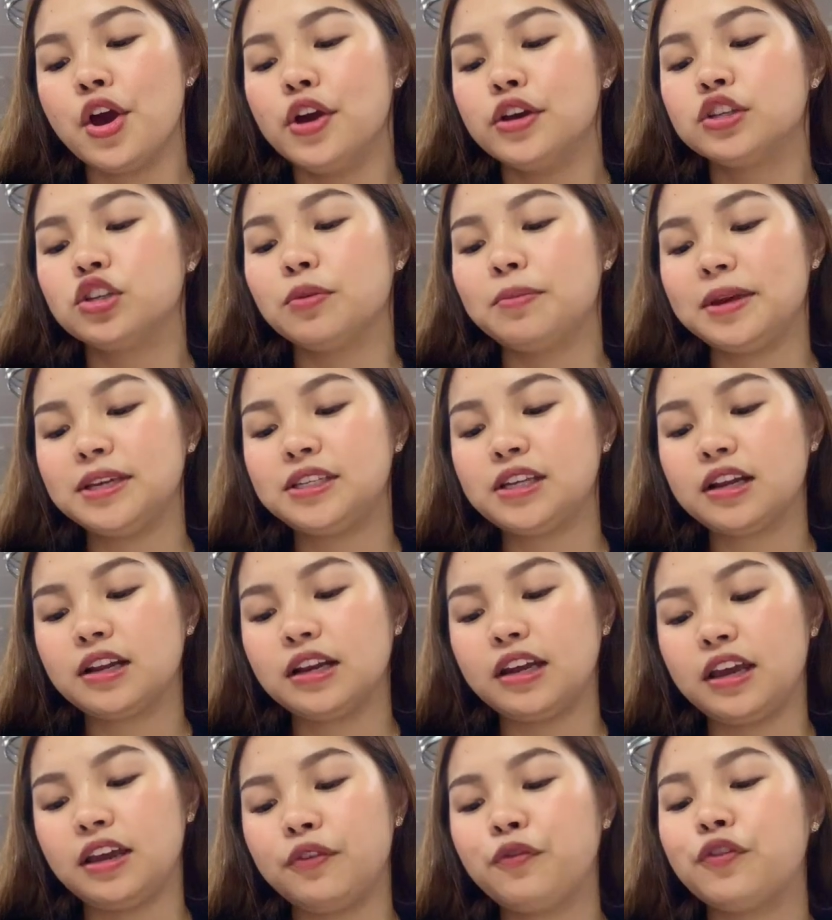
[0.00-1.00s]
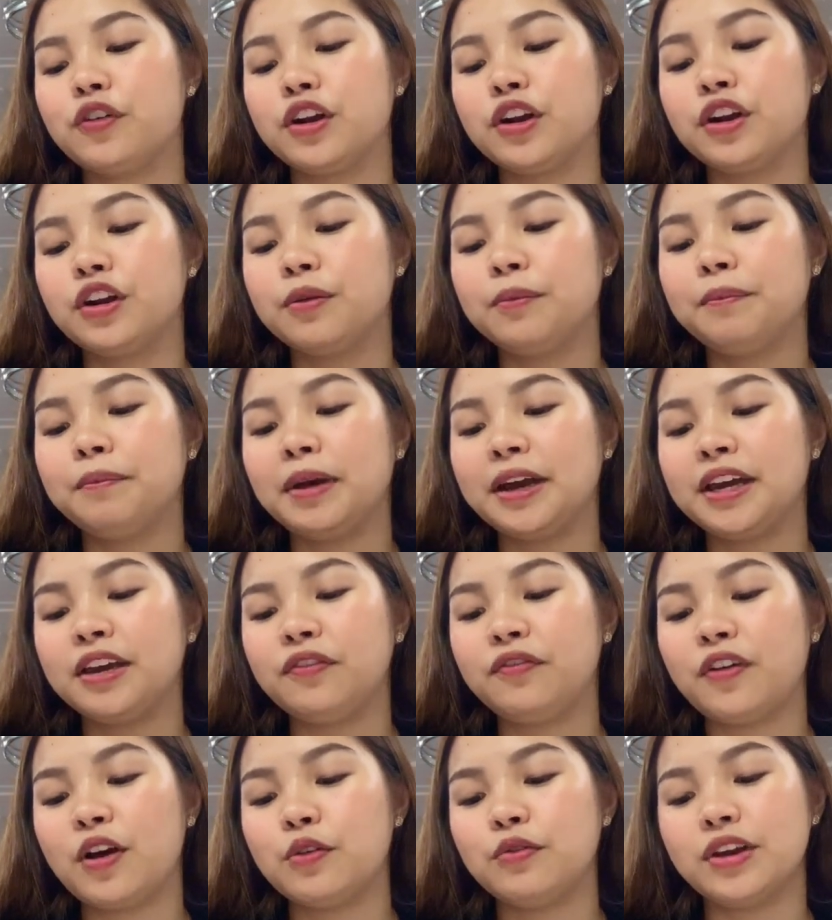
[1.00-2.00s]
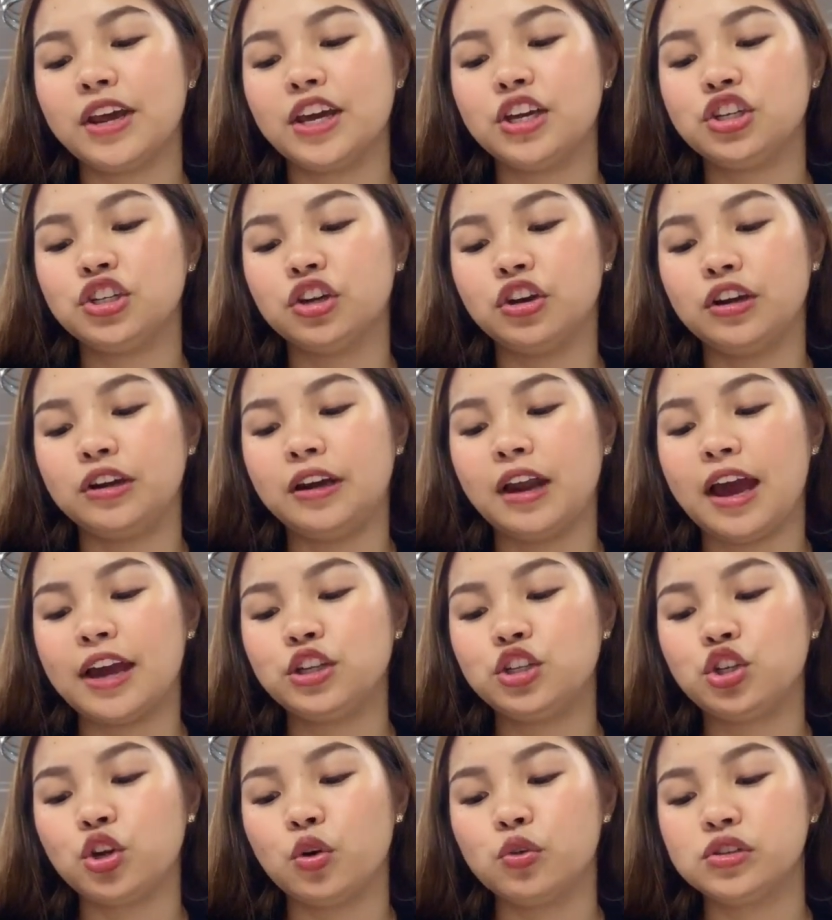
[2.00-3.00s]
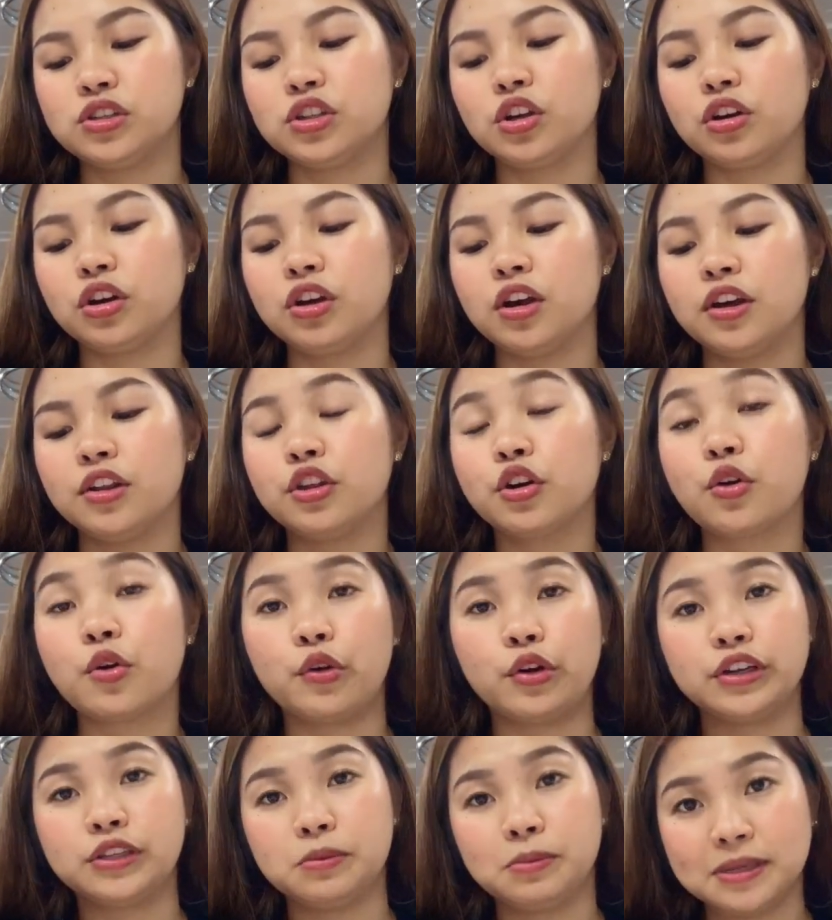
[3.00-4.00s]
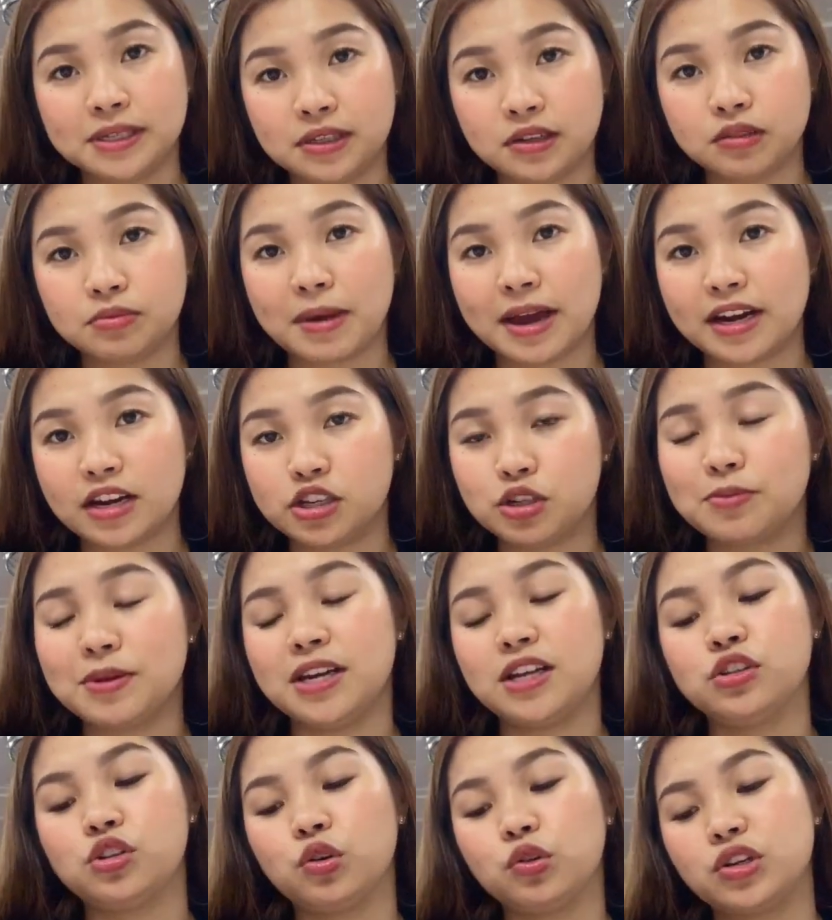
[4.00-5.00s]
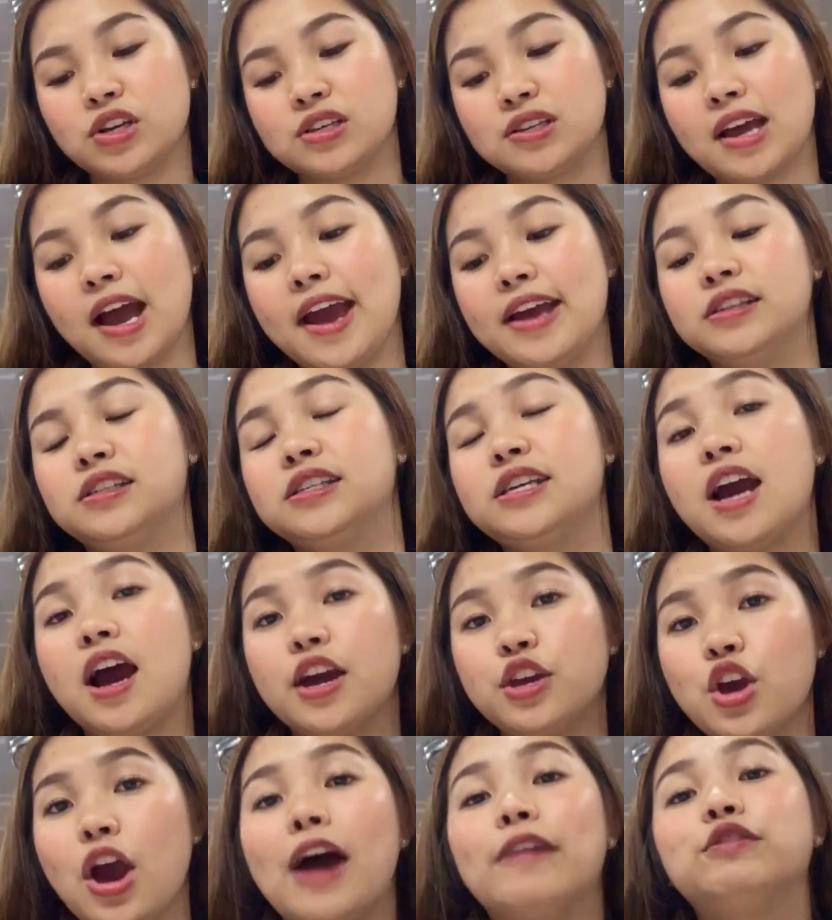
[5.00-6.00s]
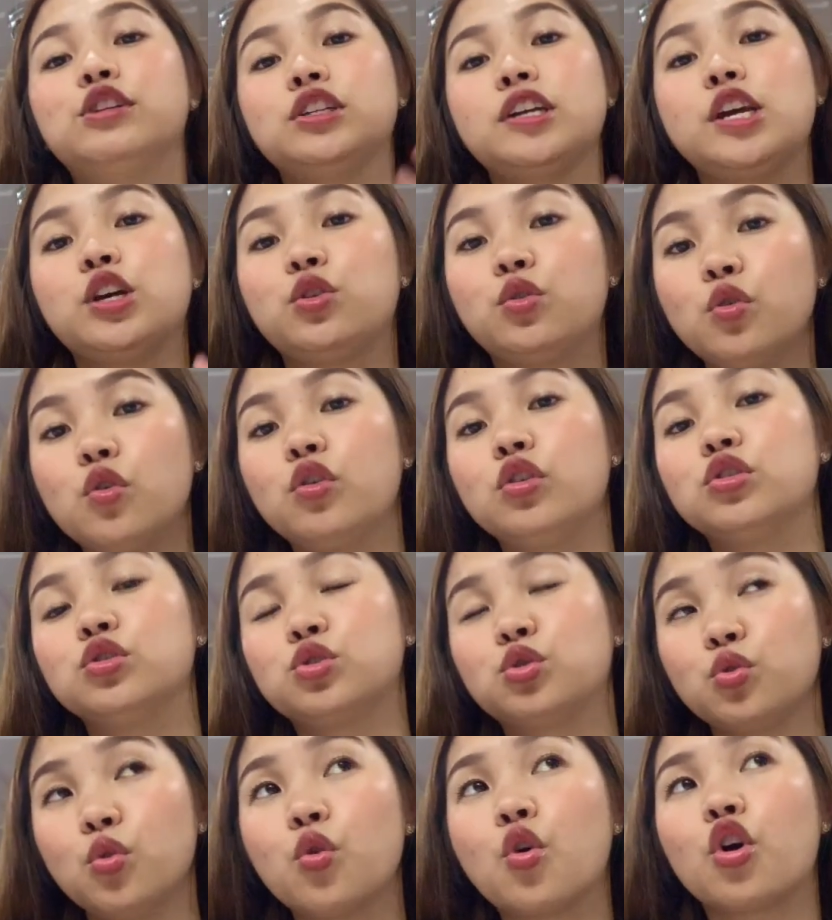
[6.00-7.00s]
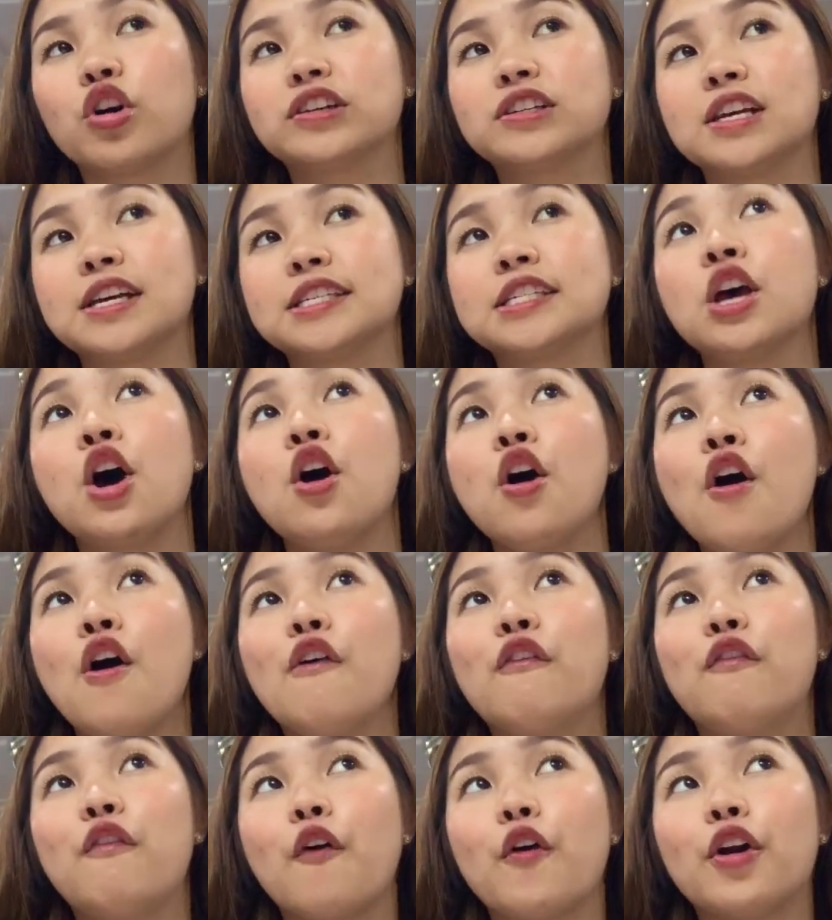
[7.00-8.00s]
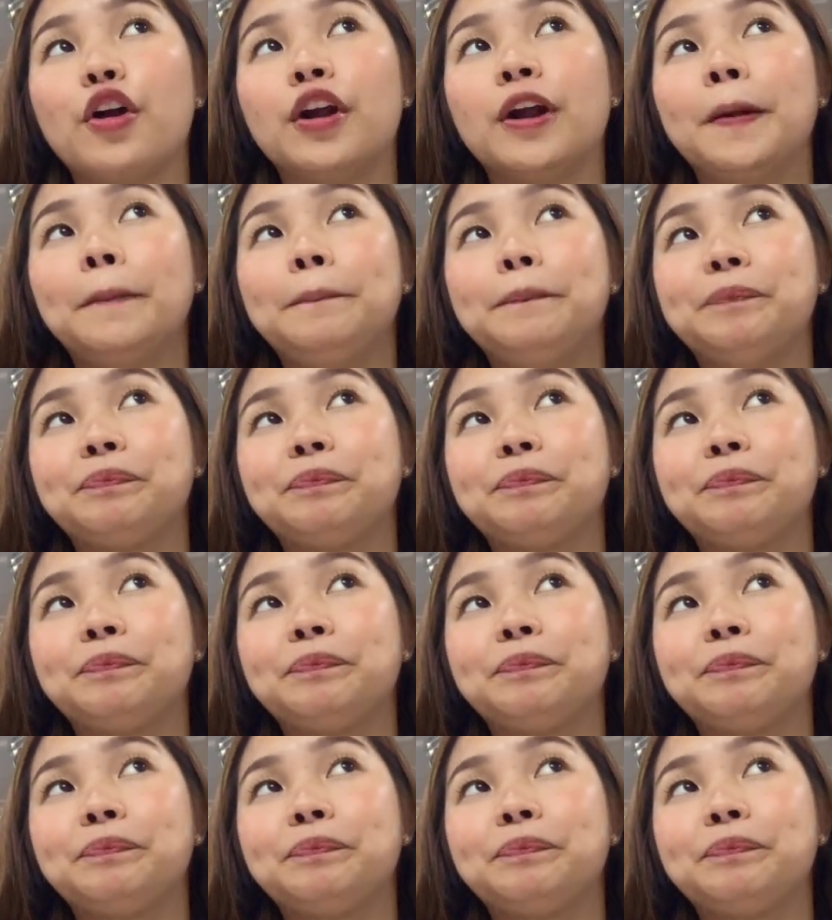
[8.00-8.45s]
So basically, for my foundation, I chose the course Business Management and Social Science. Yeah, you have to take two courses for